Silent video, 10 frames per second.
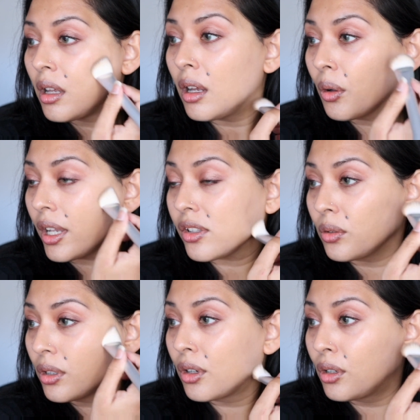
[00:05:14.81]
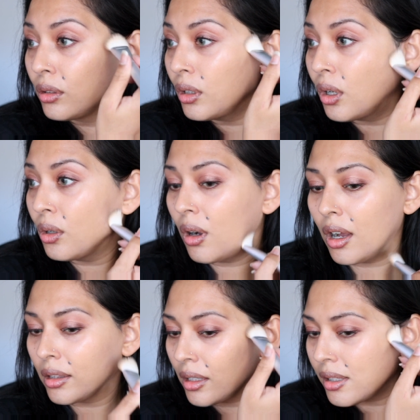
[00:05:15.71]
Okay, so the glow
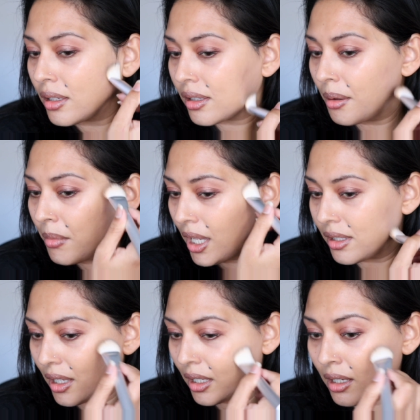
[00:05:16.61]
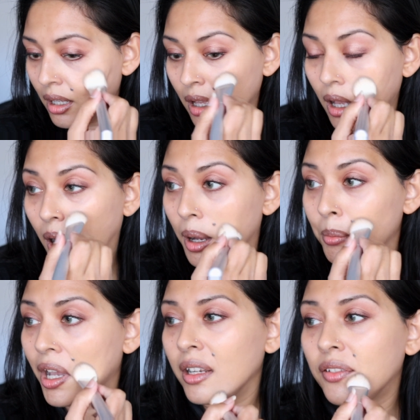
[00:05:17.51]
on this is amazing,
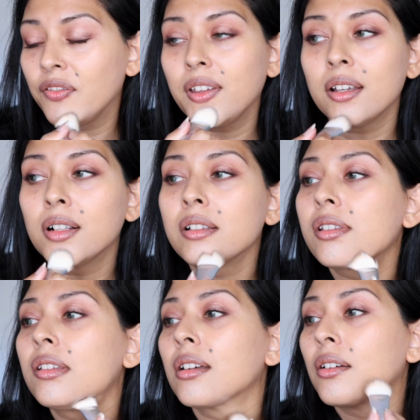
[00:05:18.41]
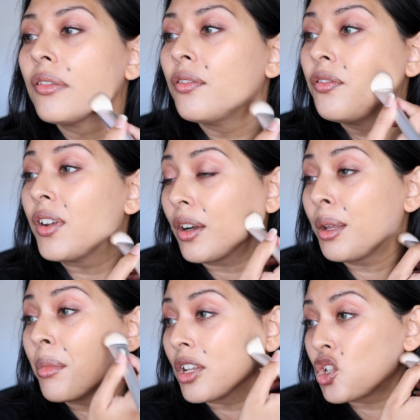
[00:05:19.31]
and it feels very
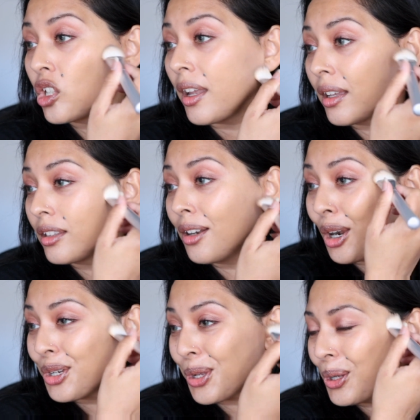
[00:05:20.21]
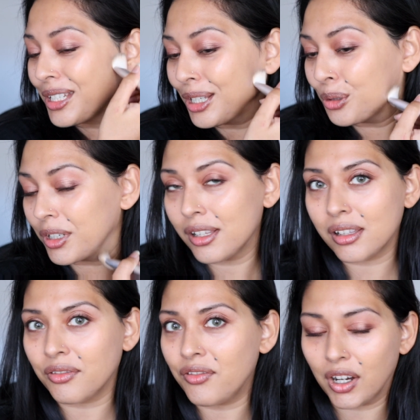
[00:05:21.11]
much like the NARS All Day Luminous.
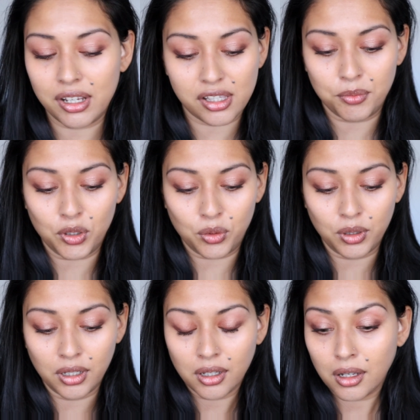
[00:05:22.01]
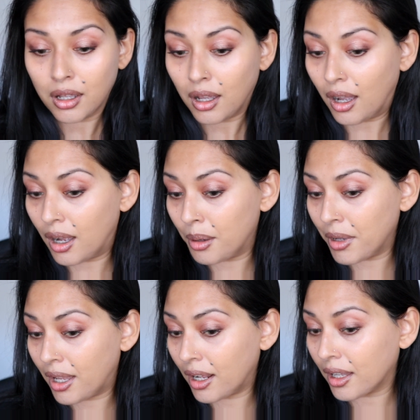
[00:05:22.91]
It's very smooth,
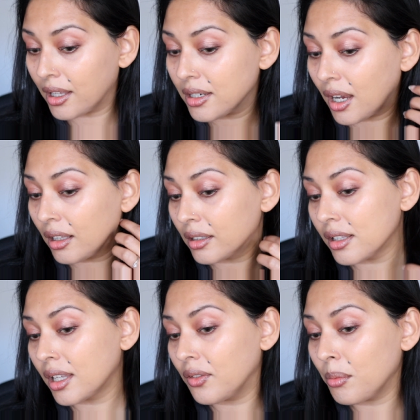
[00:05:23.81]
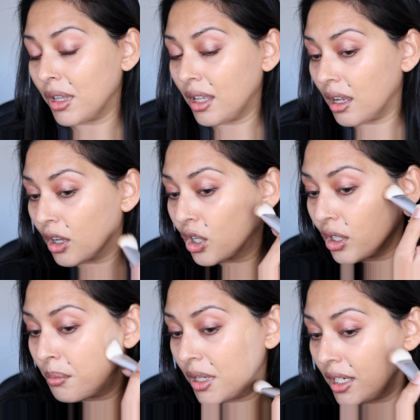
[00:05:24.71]
and I can tell that it's giving me a
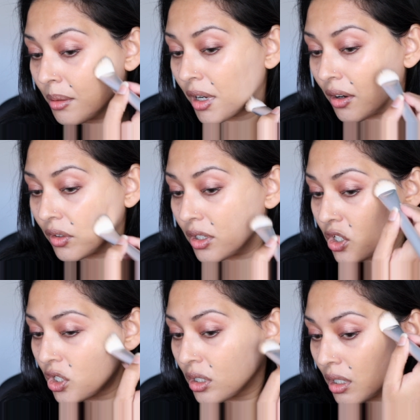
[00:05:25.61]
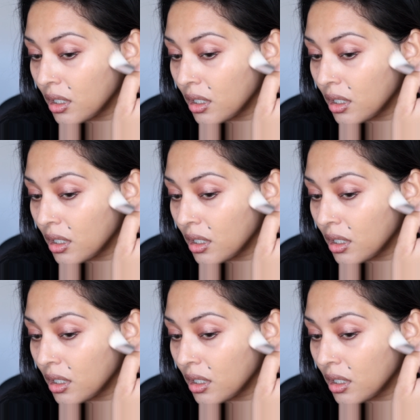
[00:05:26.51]
good medium coverage.